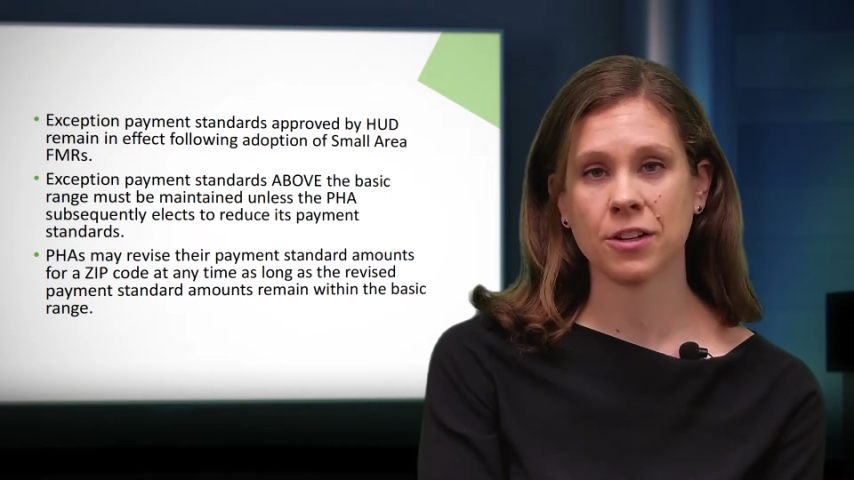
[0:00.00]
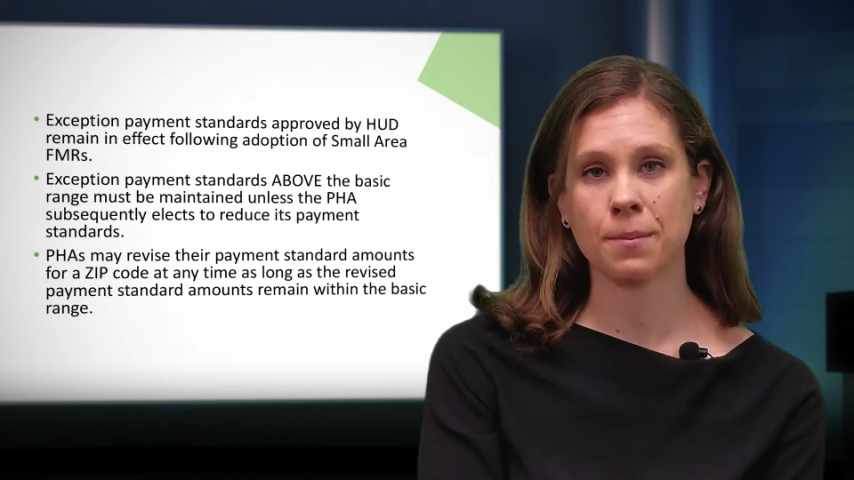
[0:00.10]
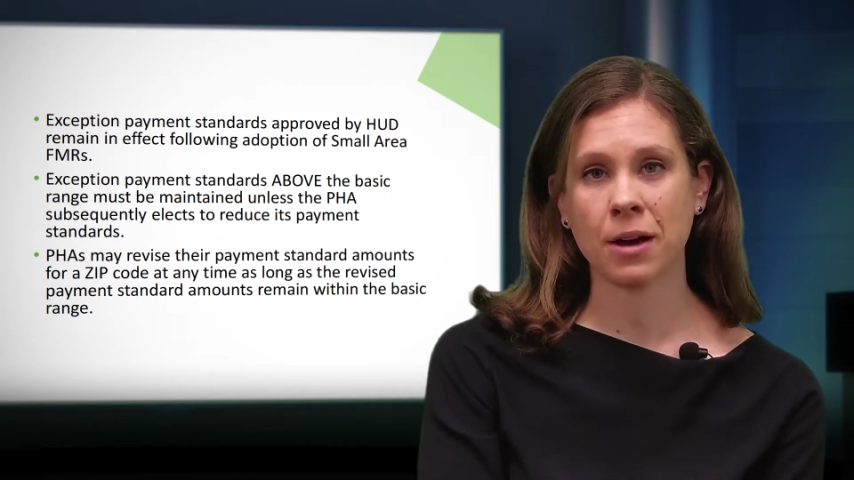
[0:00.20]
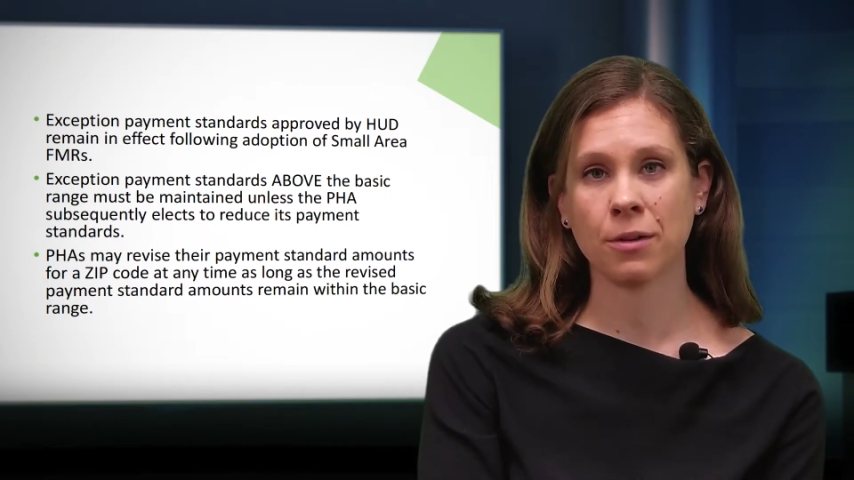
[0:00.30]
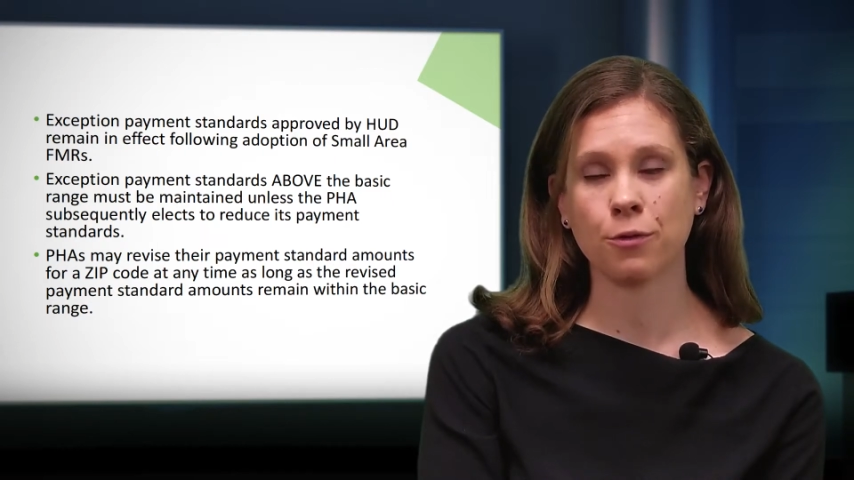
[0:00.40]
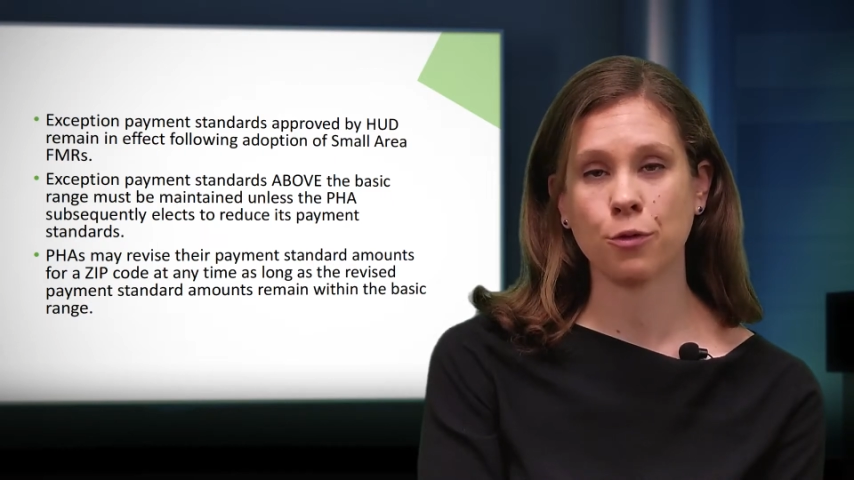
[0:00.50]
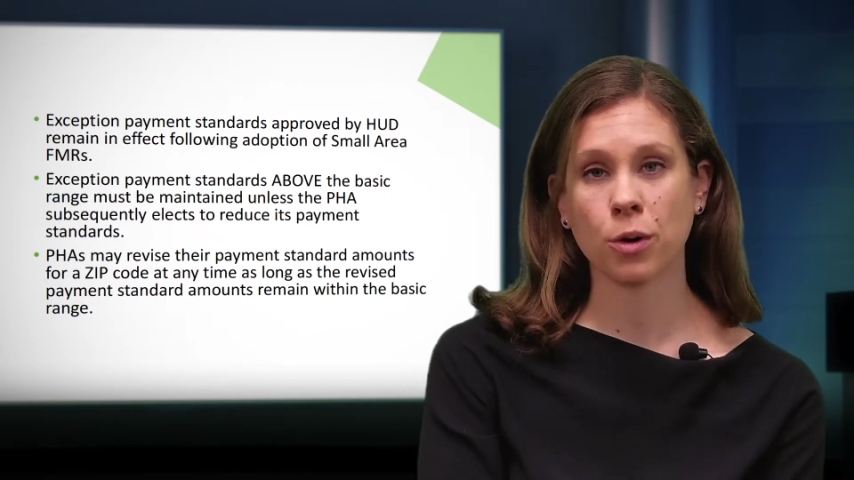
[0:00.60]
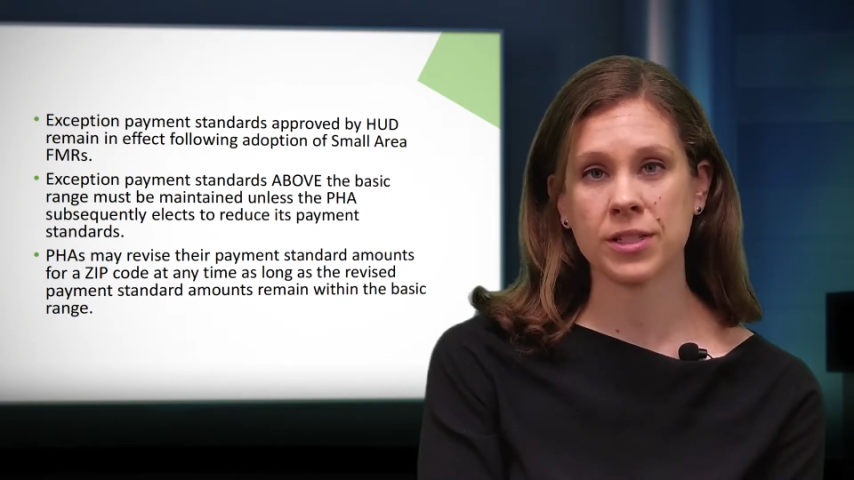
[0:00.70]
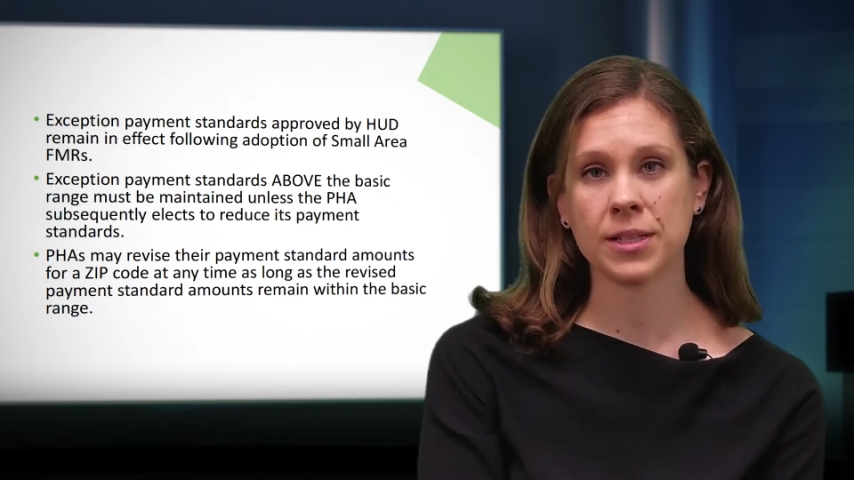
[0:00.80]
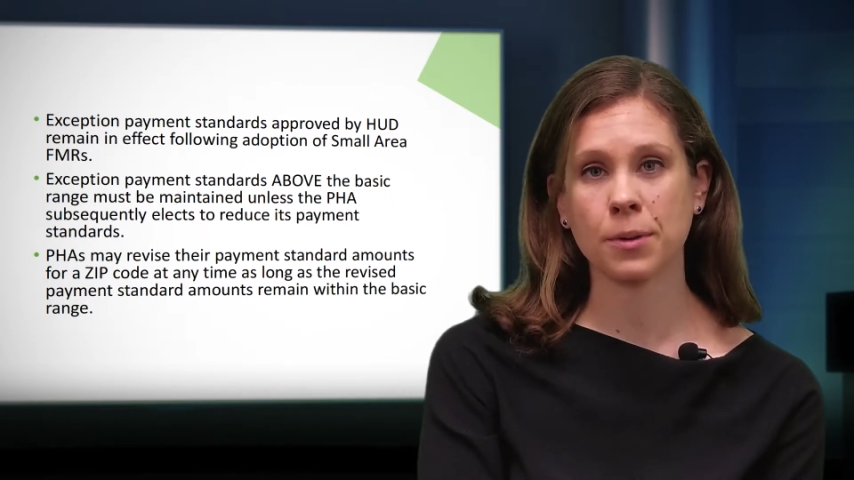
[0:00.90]
amount for
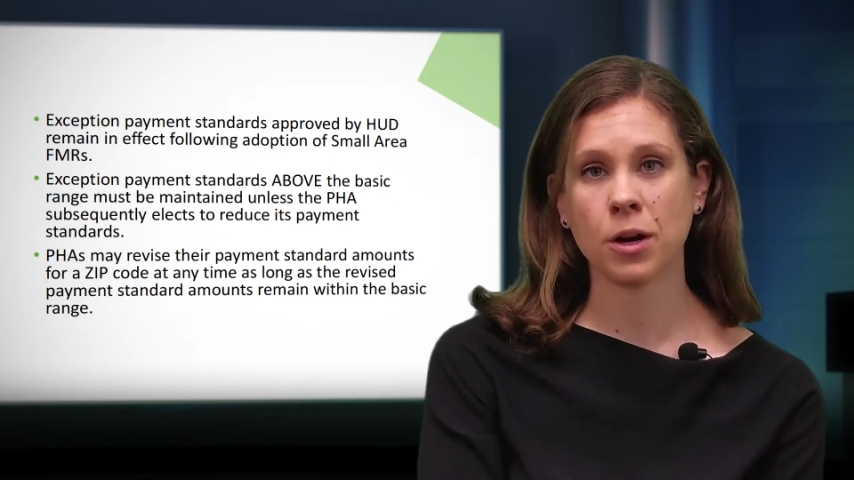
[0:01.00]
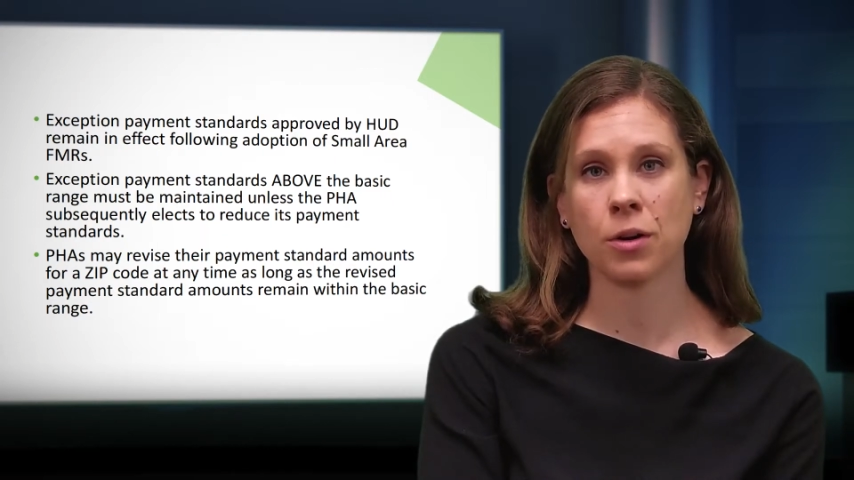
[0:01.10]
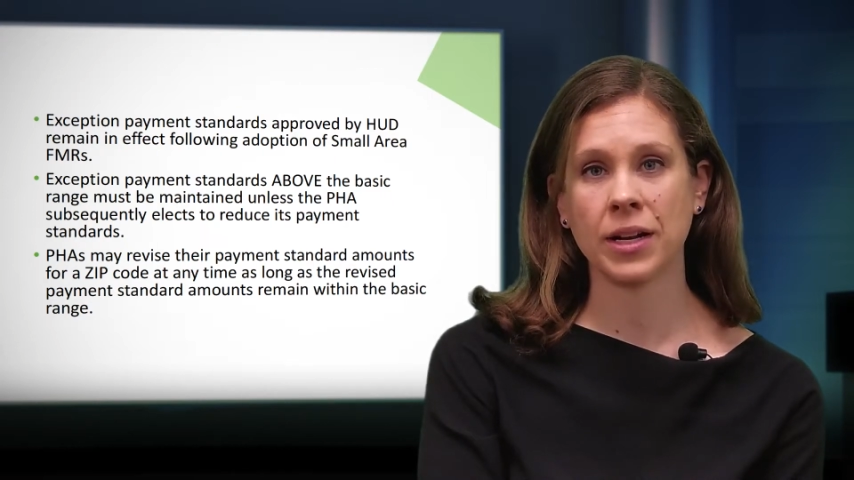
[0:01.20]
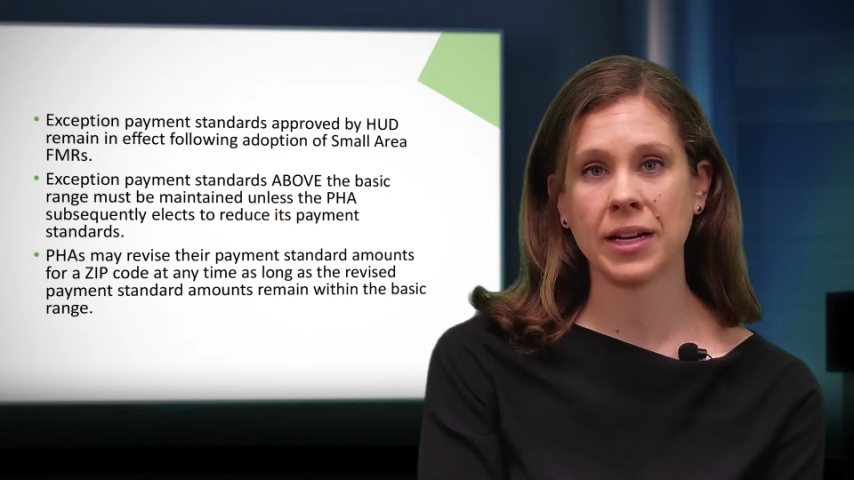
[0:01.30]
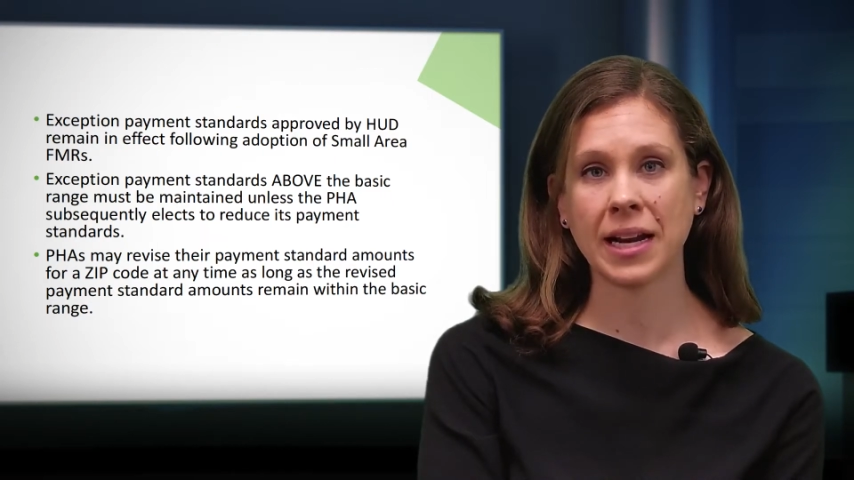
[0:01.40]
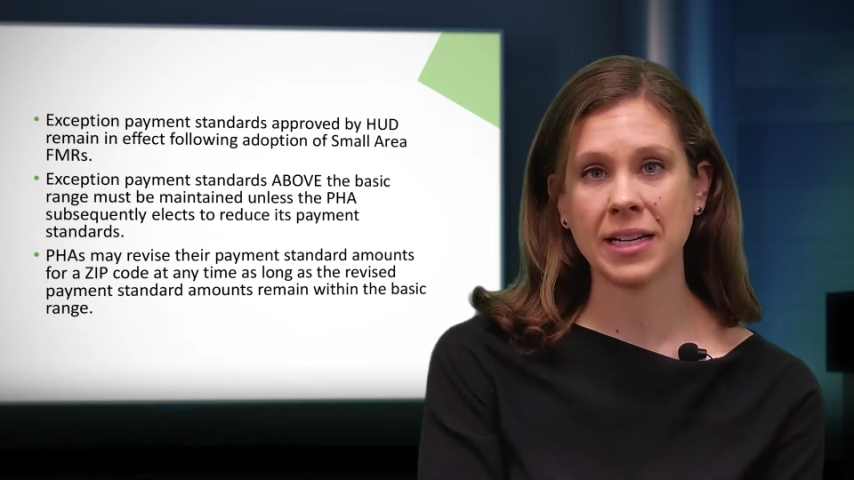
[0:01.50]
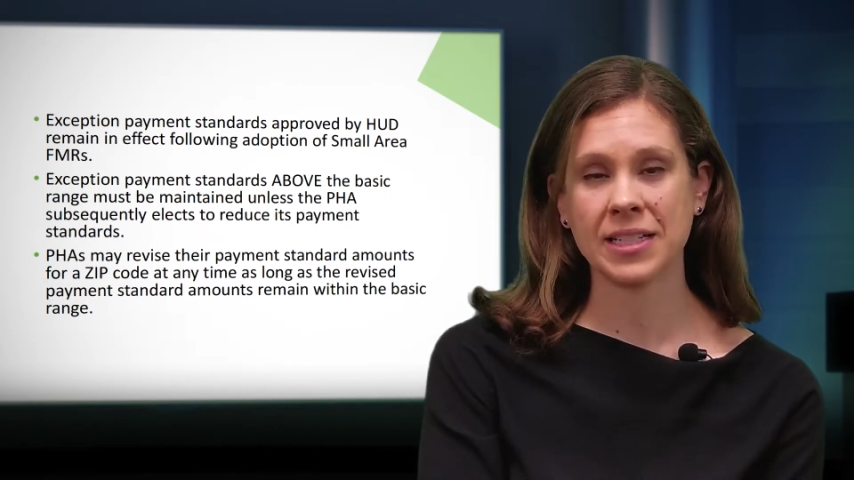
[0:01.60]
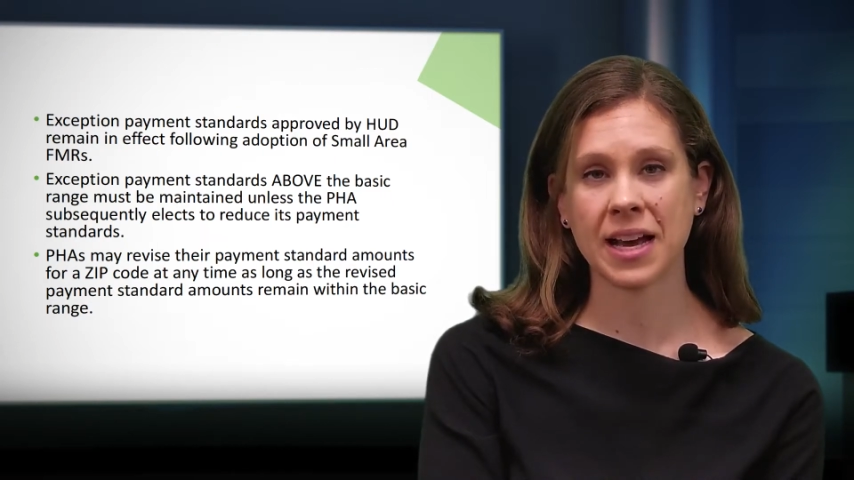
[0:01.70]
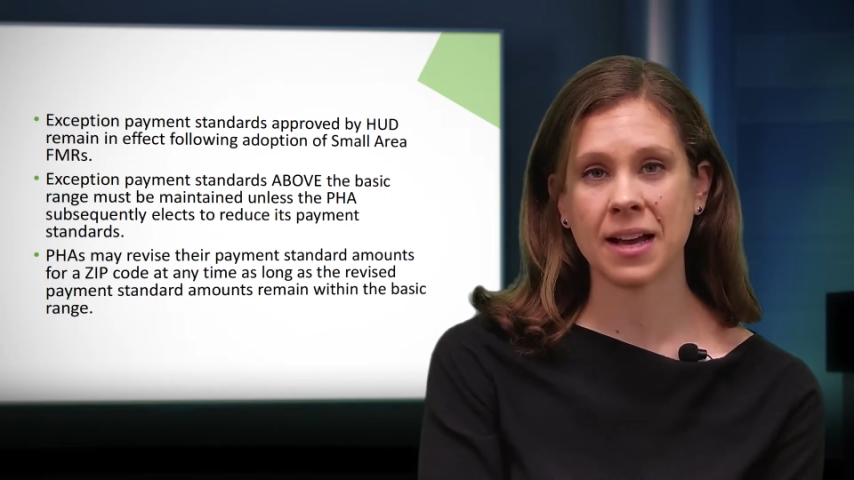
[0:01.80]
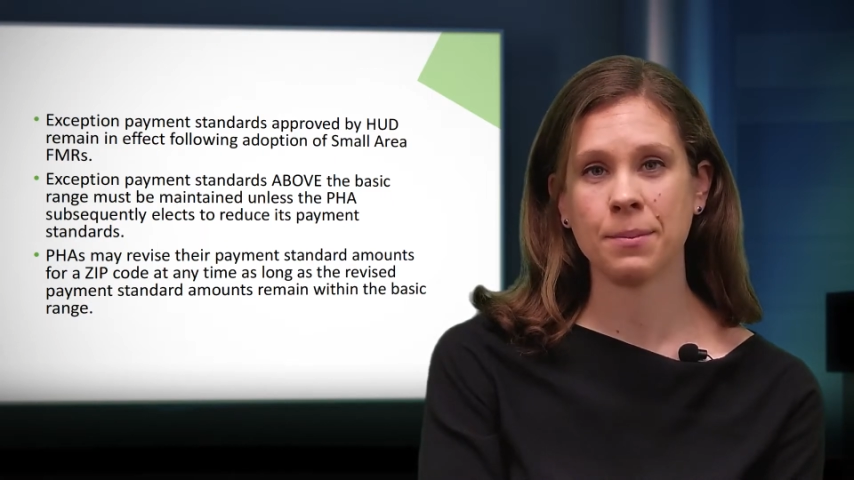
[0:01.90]
a zip code at any
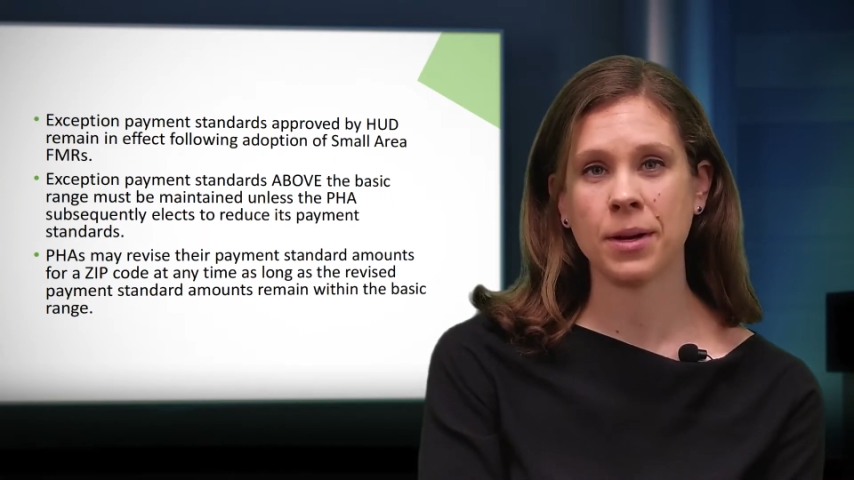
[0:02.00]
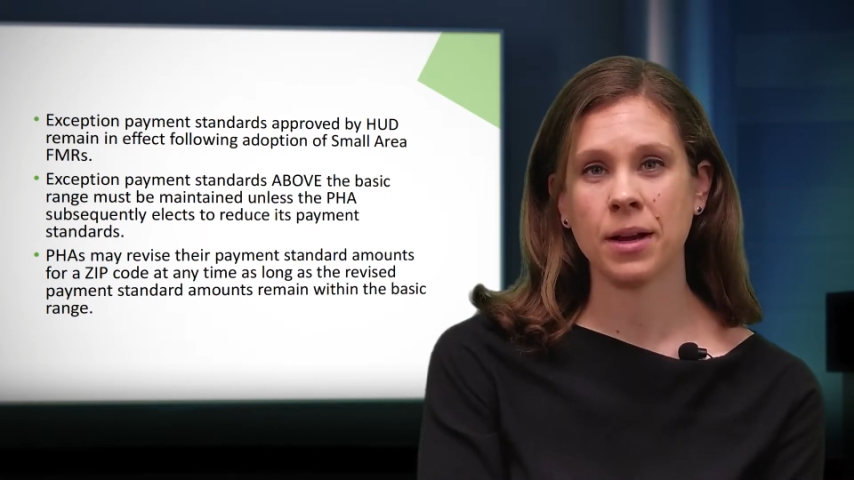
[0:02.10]
time,